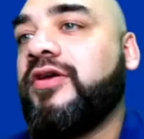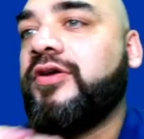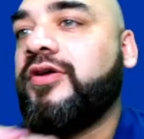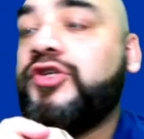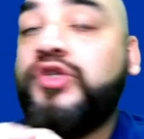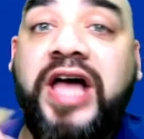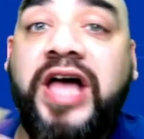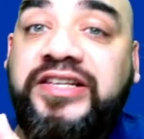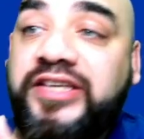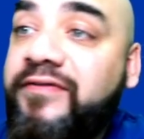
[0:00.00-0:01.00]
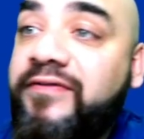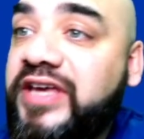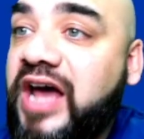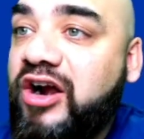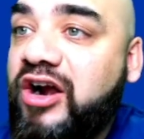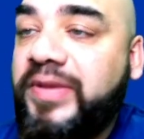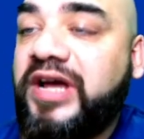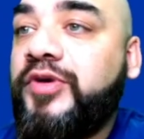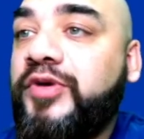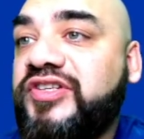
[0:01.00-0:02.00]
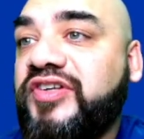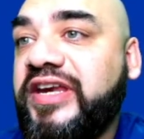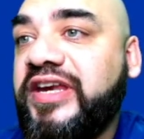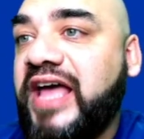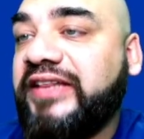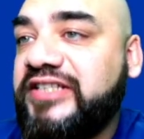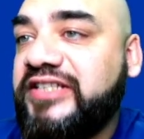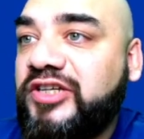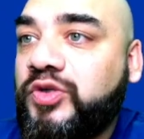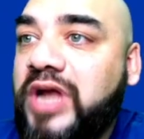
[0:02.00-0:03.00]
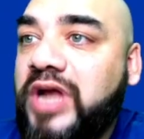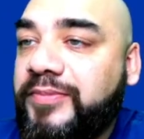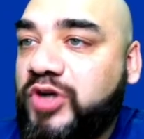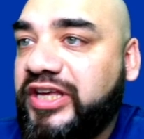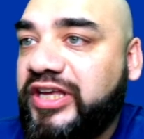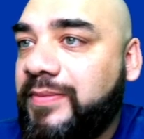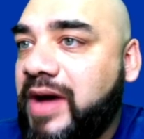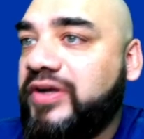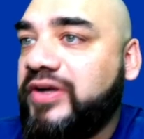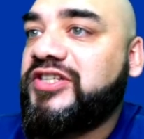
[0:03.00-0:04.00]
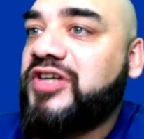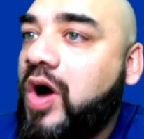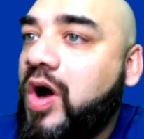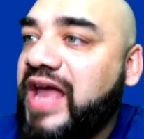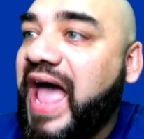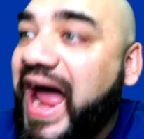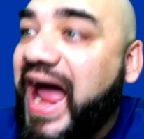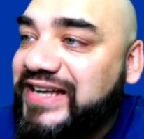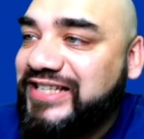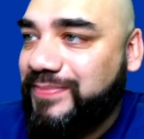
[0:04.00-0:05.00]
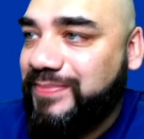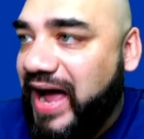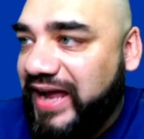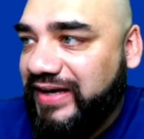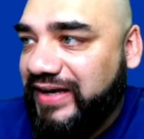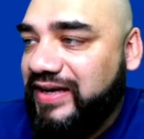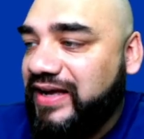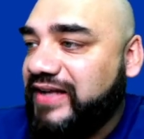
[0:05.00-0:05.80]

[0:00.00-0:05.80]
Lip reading: So guys, here we are on my computer screen and this is the tool I'm talking about. It's called Adspy. It's